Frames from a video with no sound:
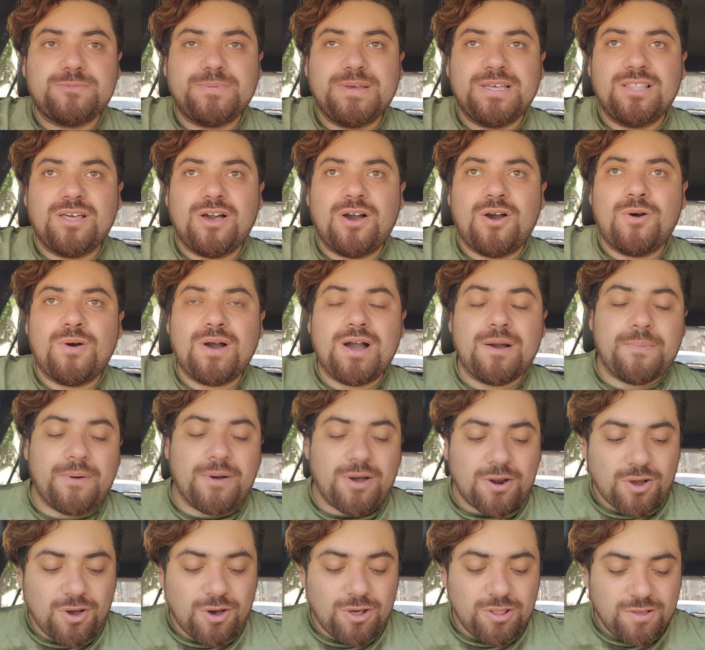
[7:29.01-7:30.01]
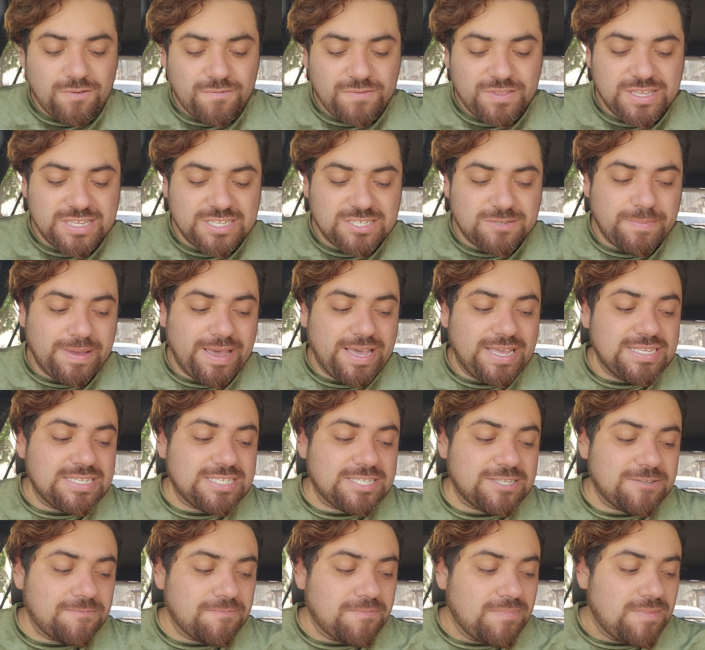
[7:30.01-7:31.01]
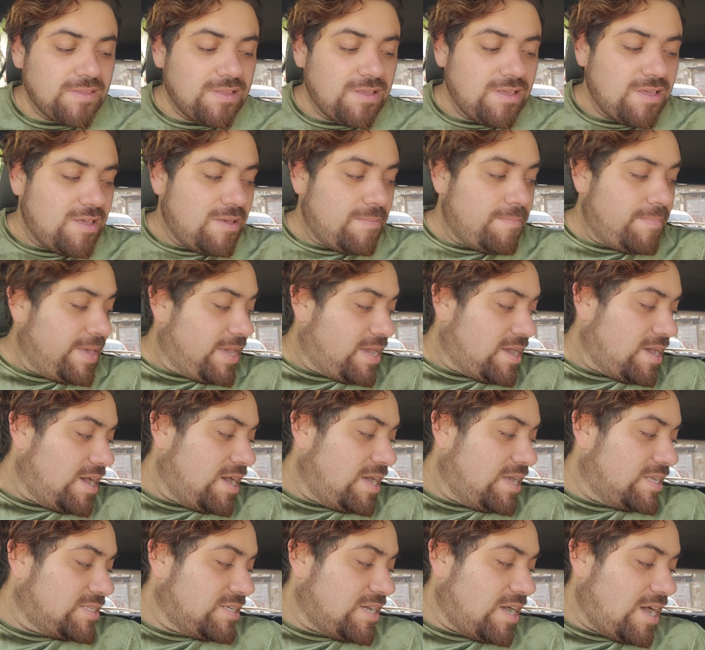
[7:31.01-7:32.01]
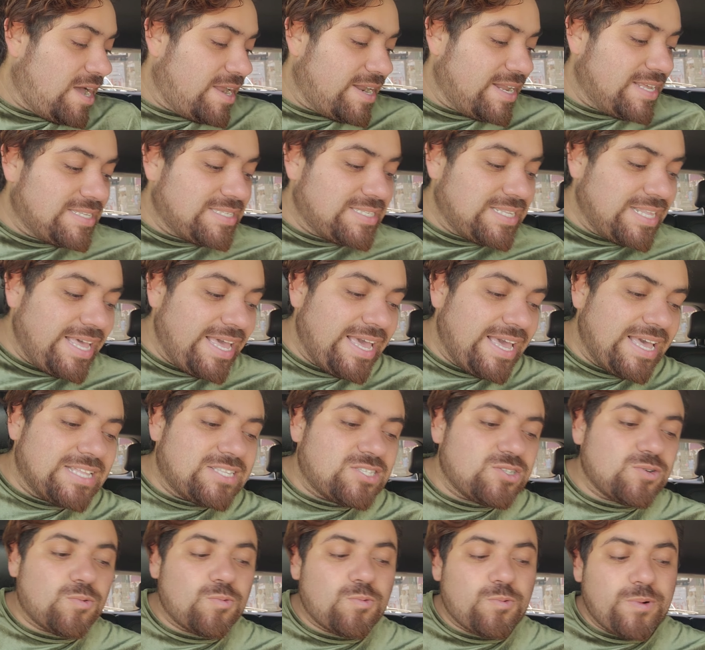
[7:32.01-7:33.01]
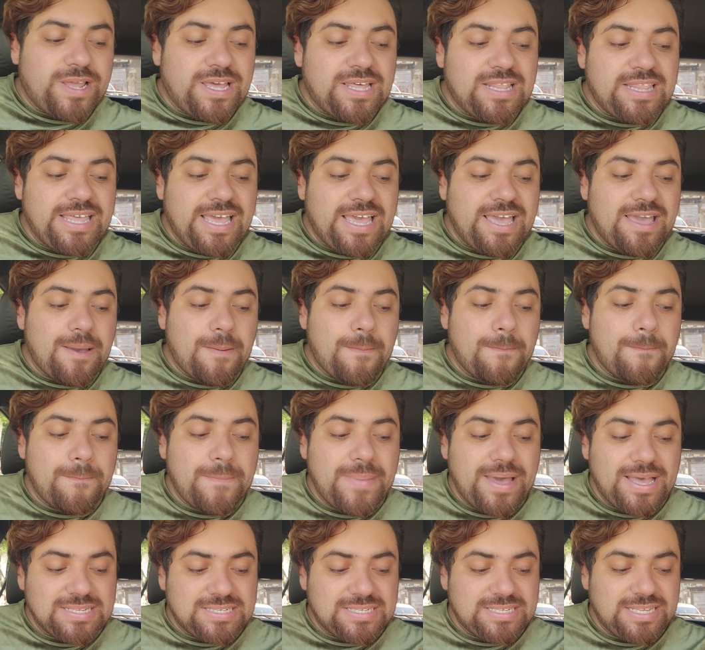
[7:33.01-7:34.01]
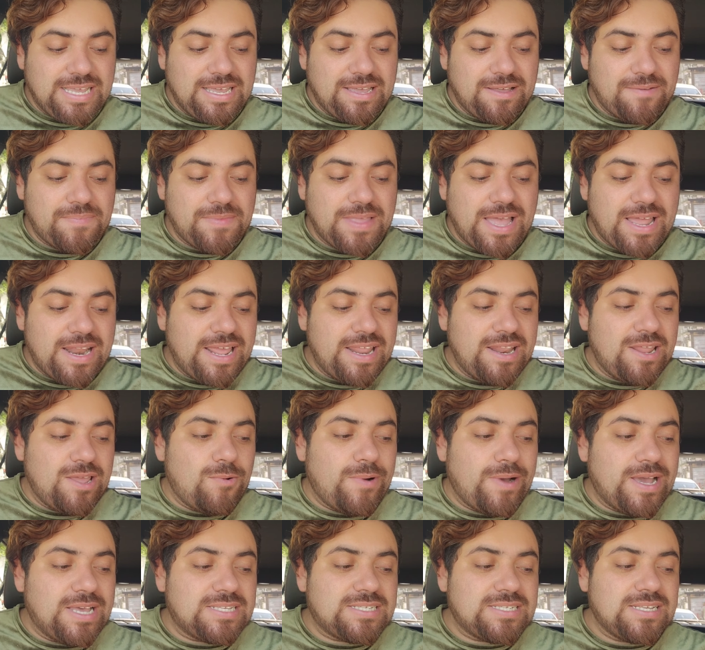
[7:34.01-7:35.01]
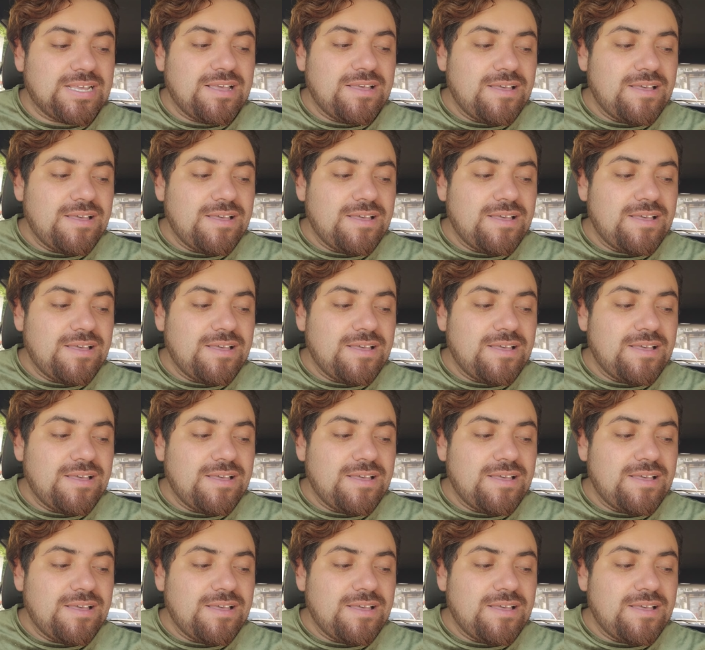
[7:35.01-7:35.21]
below about all of this mess, because honestly, it's really messing. And anyways,